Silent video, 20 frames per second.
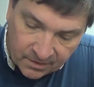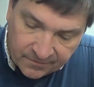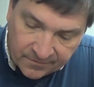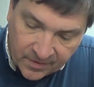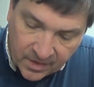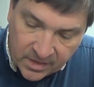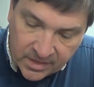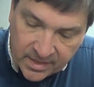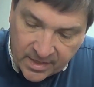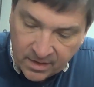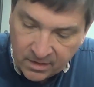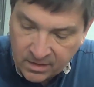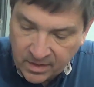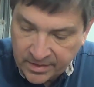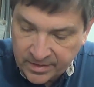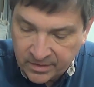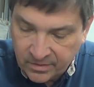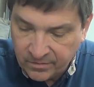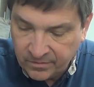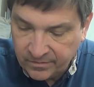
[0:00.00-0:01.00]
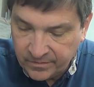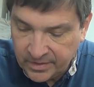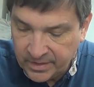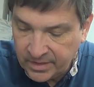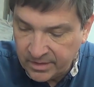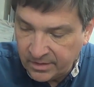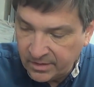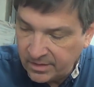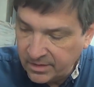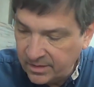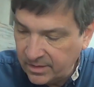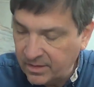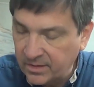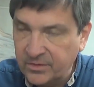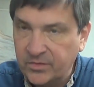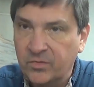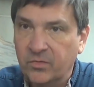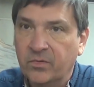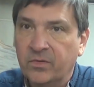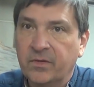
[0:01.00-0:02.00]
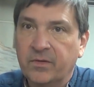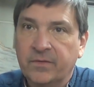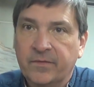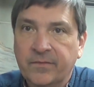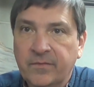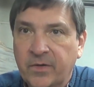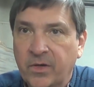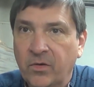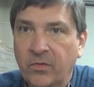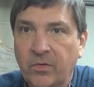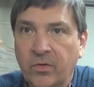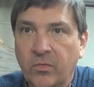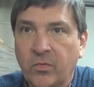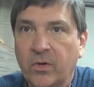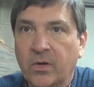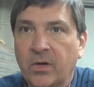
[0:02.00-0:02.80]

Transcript: find out I don't need it. I sort of go to